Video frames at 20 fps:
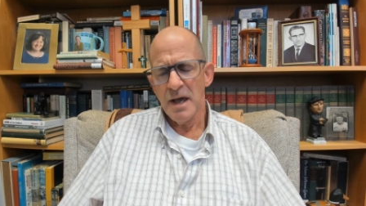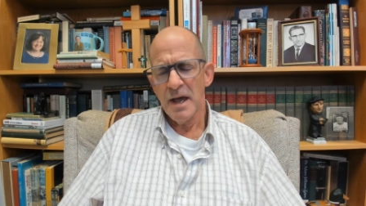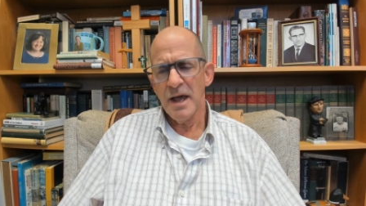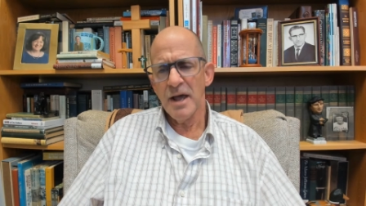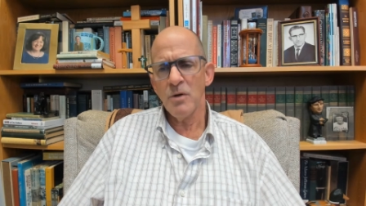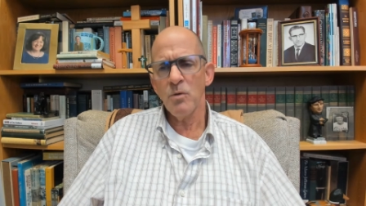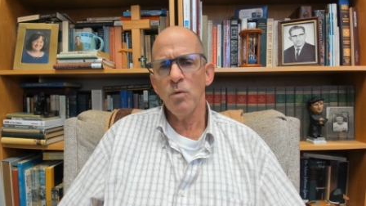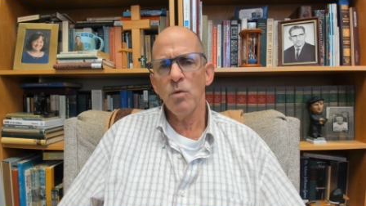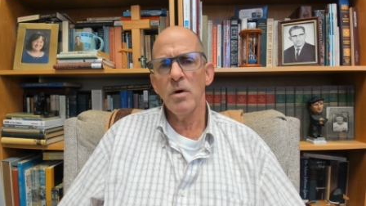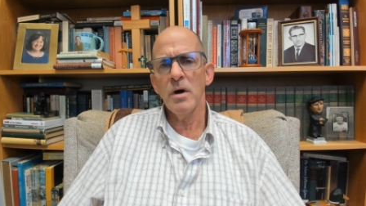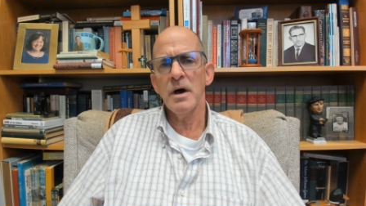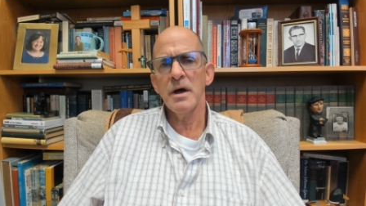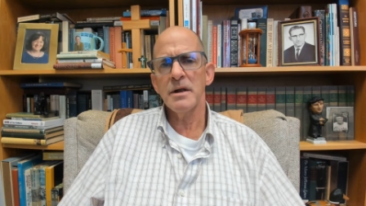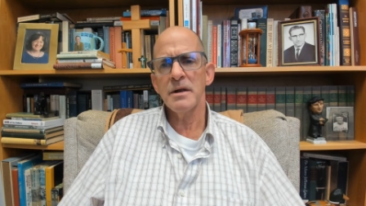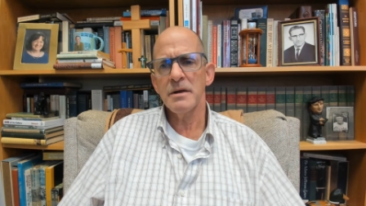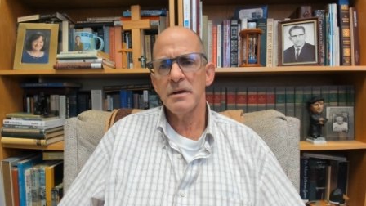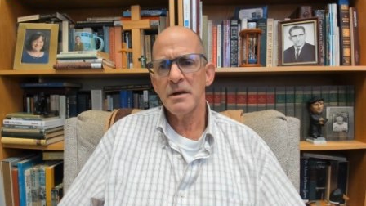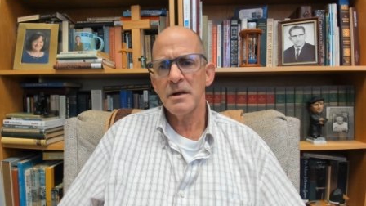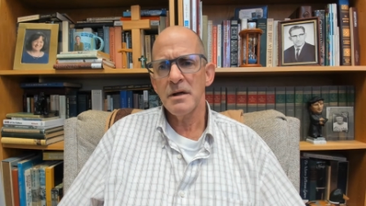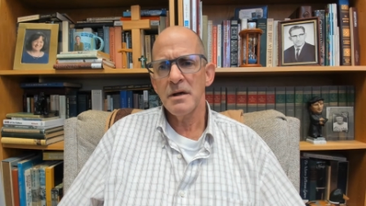and
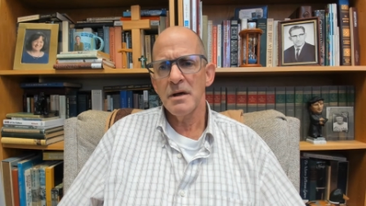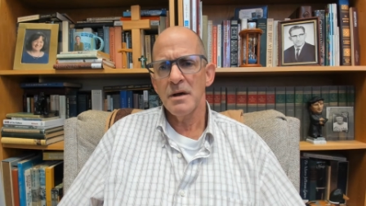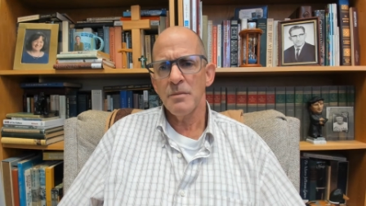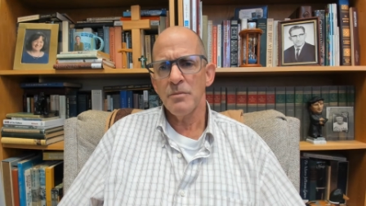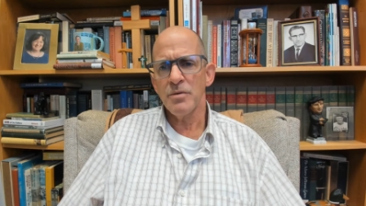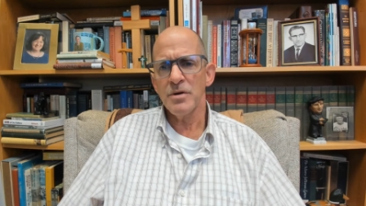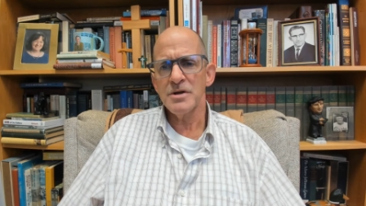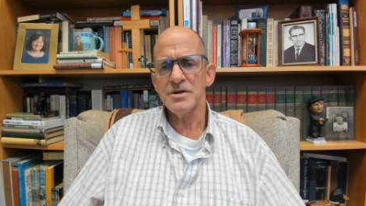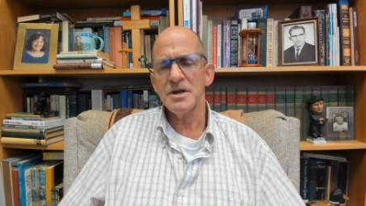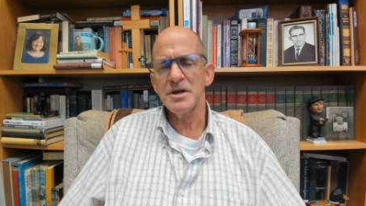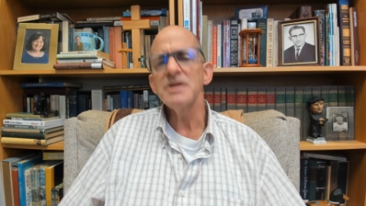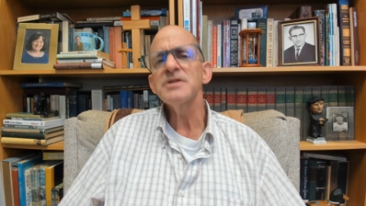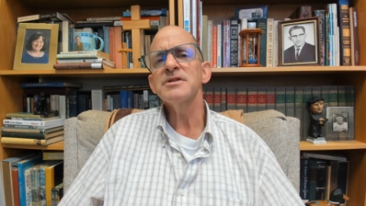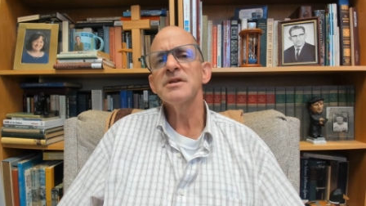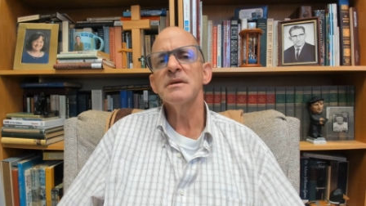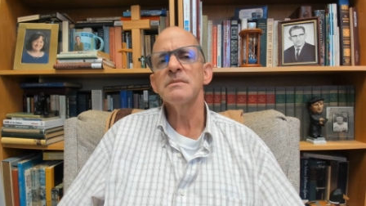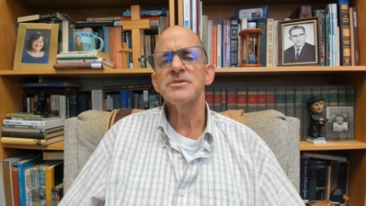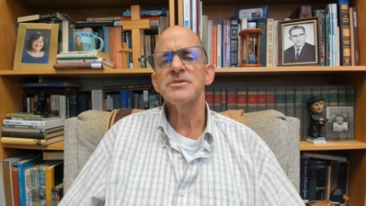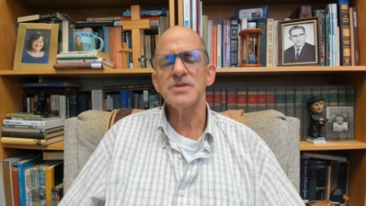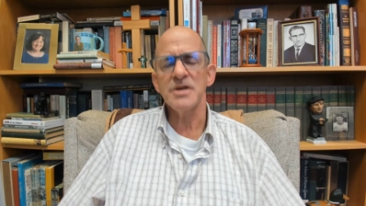one presents
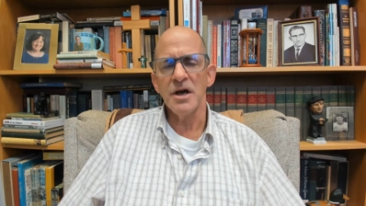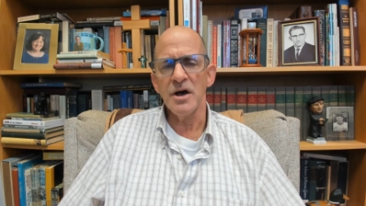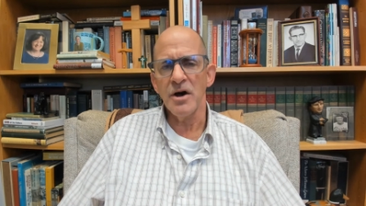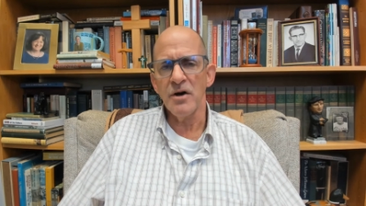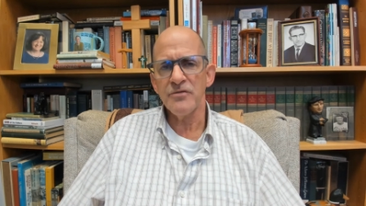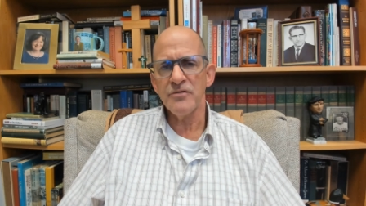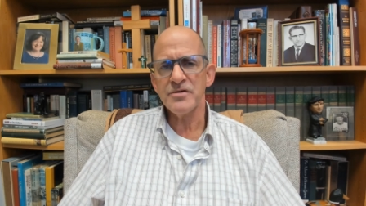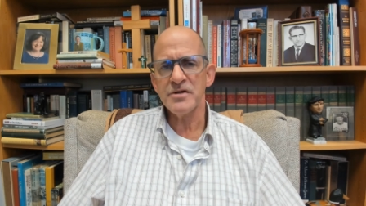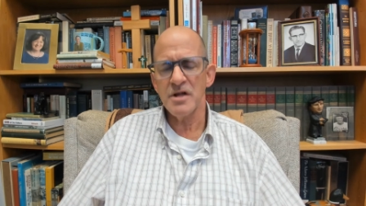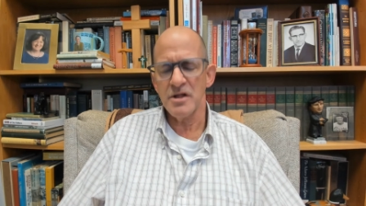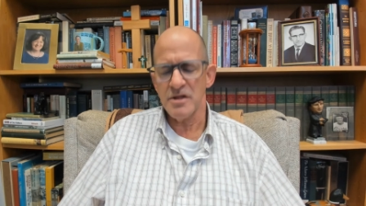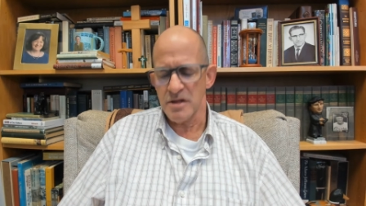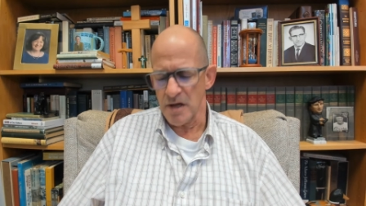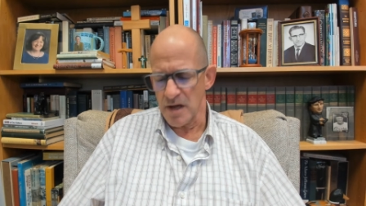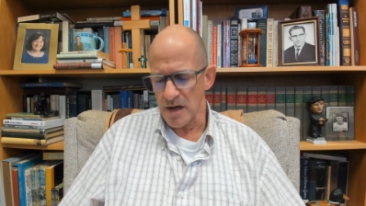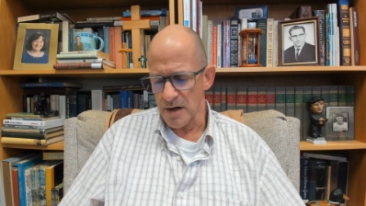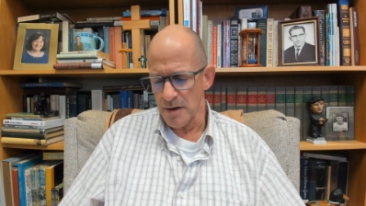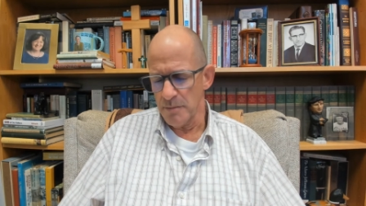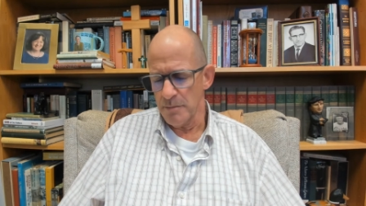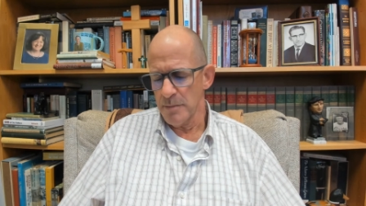himself to
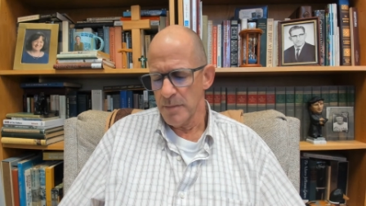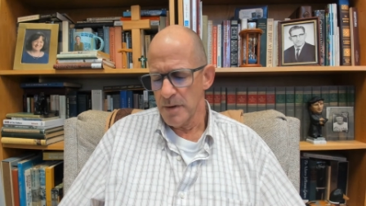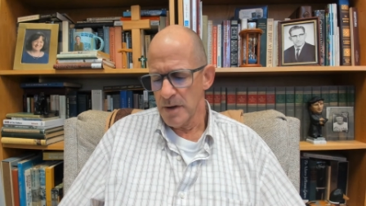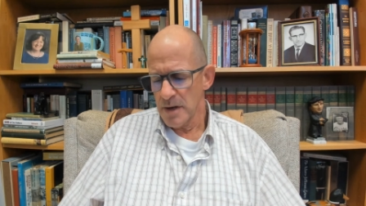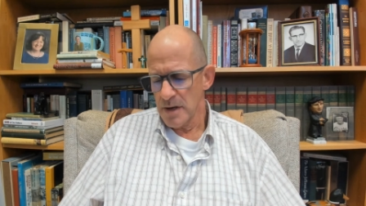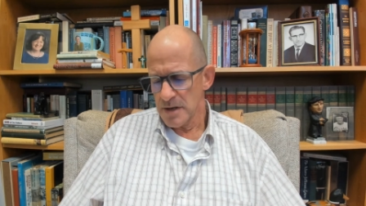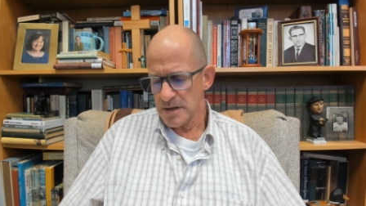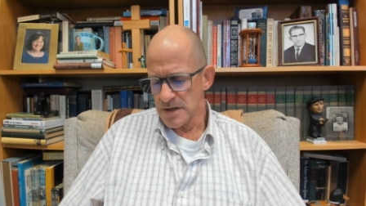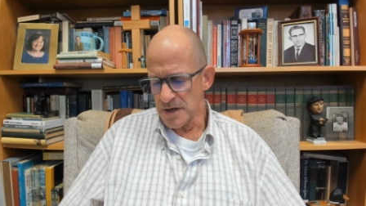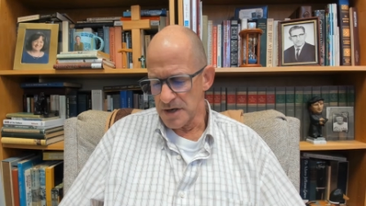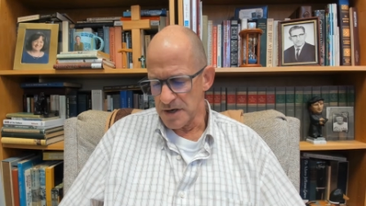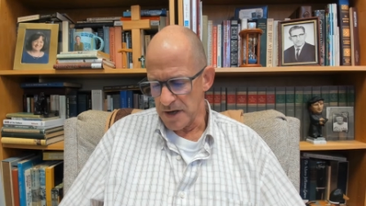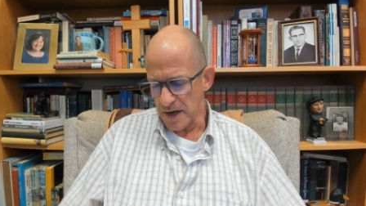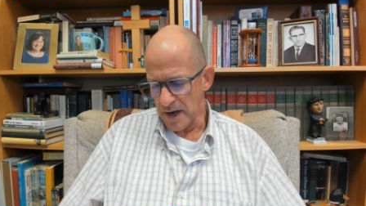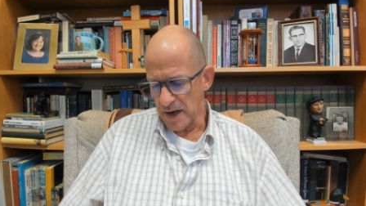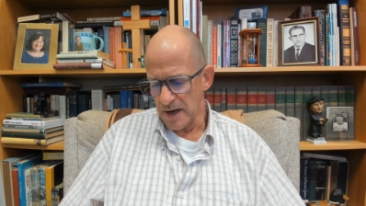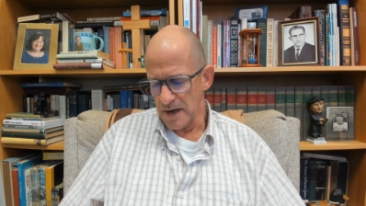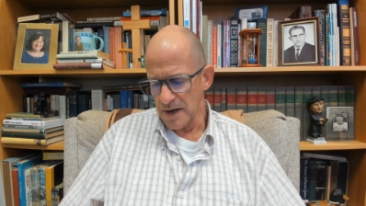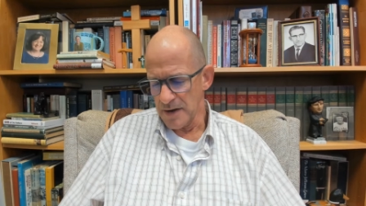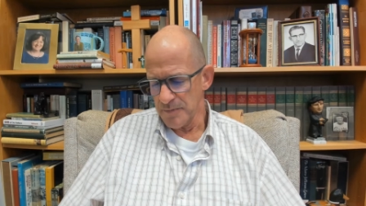them
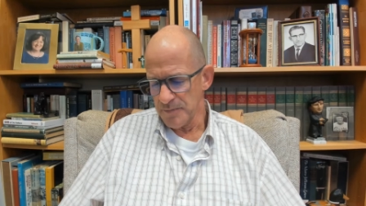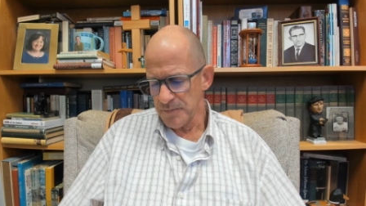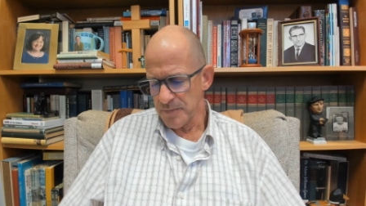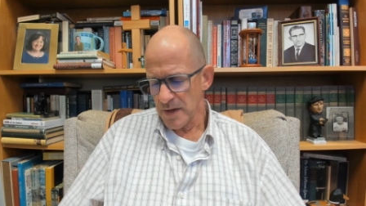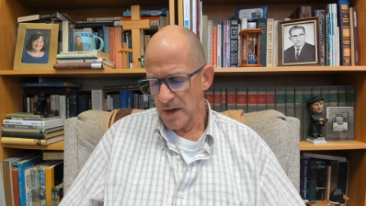today.